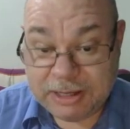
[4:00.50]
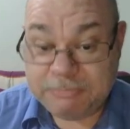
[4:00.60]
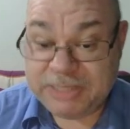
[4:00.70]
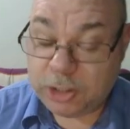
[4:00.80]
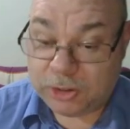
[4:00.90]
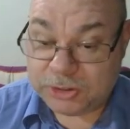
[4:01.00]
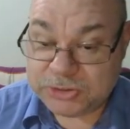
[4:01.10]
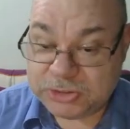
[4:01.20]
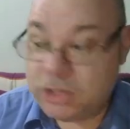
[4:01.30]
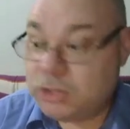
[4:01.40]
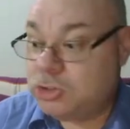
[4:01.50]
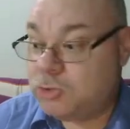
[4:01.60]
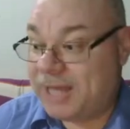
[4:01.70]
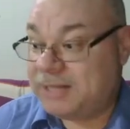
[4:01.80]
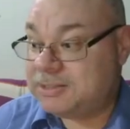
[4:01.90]
because
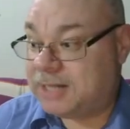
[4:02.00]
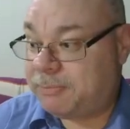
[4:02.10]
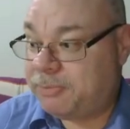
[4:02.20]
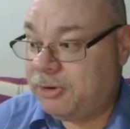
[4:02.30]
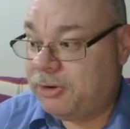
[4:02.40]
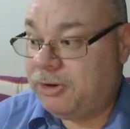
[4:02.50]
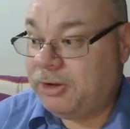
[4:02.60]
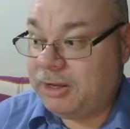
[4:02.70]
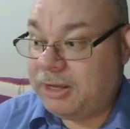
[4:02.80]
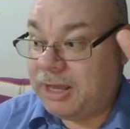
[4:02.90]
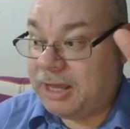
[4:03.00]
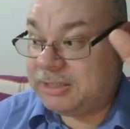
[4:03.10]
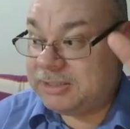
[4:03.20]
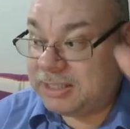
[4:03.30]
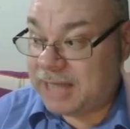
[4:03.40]
you end up
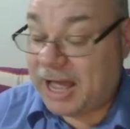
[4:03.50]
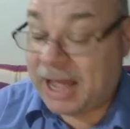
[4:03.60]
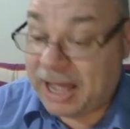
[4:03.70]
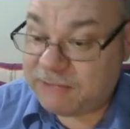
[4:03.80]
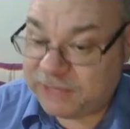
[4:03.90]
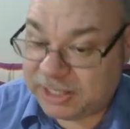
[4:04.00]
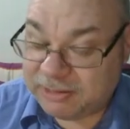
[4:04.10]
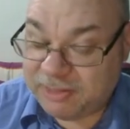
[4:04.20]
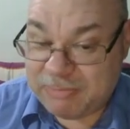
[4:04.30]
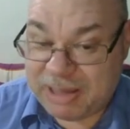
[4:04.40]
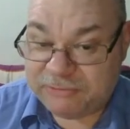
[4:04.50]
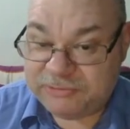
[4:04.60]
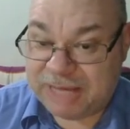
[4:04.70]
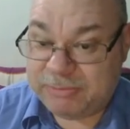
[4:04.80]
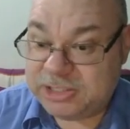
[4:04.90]
halving the amount
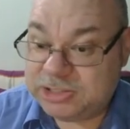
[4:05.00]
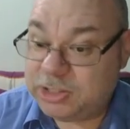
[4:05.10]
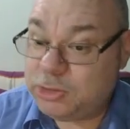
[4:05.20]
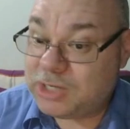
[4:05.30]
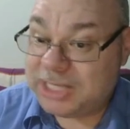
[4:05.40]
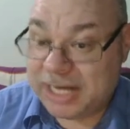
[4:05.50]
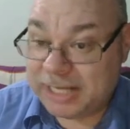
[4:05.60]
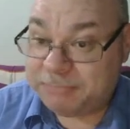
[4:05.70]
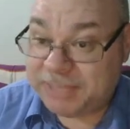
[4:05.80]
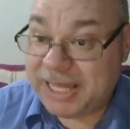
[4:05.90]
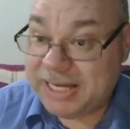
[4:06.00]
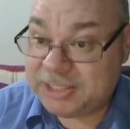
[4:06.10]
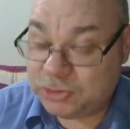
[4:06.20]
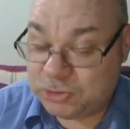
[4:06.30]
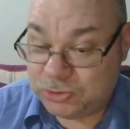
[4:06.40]
of damage that your Kinetic Blade
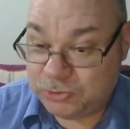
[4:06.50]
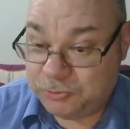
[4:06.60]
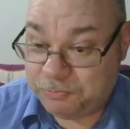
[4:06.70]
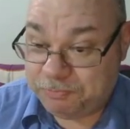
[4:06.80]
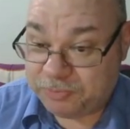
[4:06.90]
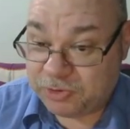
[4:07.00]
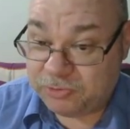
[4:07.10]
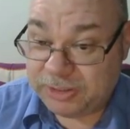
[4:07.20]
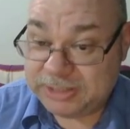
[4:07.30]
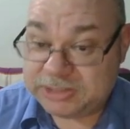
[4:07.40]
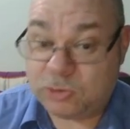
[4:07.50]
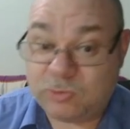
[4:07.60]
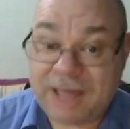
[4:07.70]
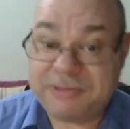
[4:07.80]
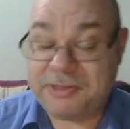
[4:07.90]
can do. Right? So
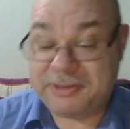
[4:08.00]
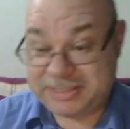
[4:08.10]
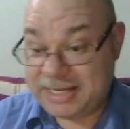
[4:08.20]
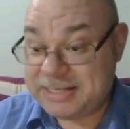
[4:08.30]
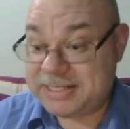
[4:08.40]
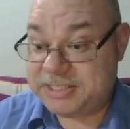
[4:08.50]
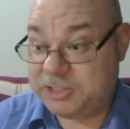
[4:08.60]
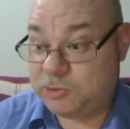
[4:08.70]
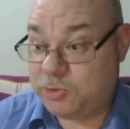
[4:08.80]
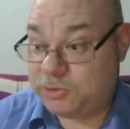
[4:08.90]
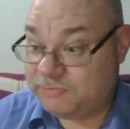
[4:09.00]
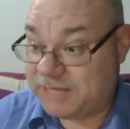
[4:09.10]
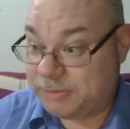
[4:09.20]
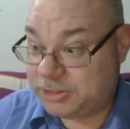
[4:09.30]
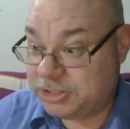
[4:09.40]
rather than 10d6 worth of
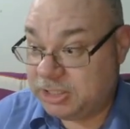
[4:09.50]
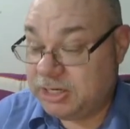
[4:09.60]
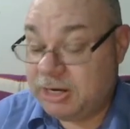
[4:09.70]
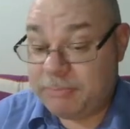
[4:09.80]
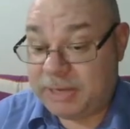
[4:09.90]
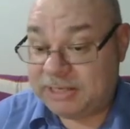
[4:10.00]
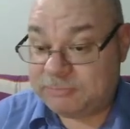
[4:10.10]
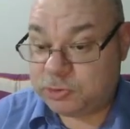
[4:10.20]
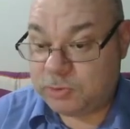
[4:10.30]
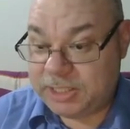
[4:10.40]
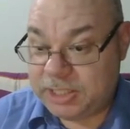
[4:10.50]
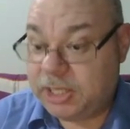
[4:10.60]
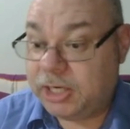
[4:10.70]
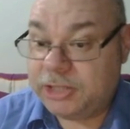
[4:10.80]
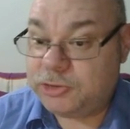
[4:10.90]
damage by level 20,
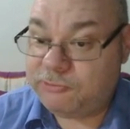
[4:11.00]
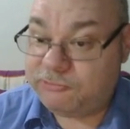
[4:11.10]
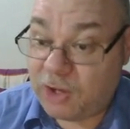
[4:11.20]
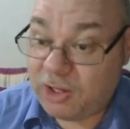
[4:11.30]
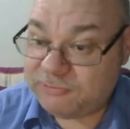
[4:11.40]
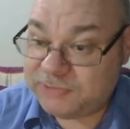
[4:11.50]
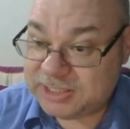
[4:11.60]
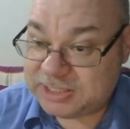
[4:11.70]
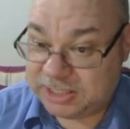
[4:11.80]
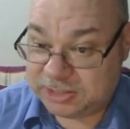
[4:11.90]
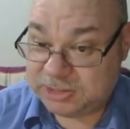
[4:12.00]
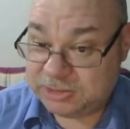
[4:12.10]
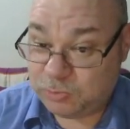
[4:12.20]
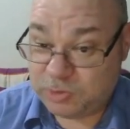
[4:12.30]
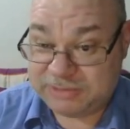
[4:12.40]
you can only do
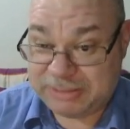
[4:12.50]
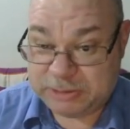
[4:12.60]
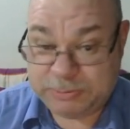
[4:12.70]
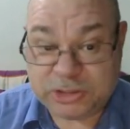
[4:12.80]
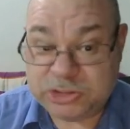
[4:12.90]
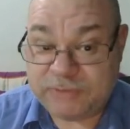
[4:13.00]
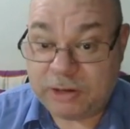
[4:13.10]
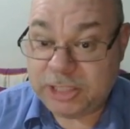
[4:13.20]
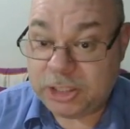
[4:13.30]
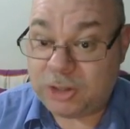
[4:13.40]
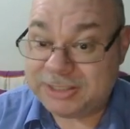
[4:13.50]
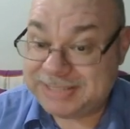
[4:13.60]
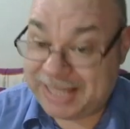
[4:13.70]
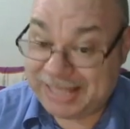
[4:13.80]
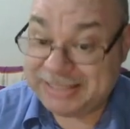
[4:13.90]
5d6 worth of damage, because you've only got
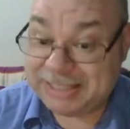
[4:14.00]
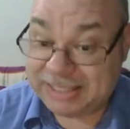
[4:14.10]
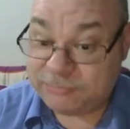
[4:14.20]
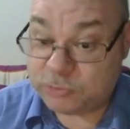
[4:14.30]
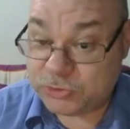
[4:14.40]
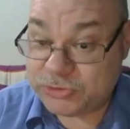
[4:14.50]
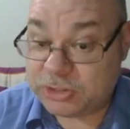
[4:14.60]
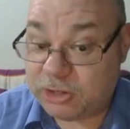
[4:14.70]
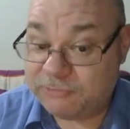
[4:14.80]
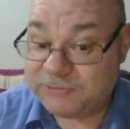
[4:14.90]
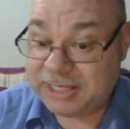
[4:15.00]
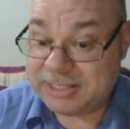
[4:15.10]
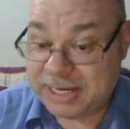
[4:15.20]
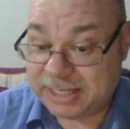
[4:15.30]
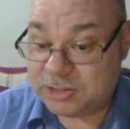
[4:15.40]
10 levels of
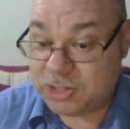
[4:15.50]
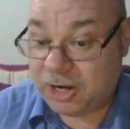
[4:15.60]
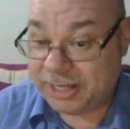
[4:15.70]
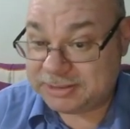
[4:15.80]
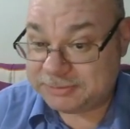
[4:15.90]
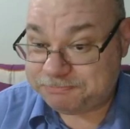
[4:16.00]
Kinetic Knight.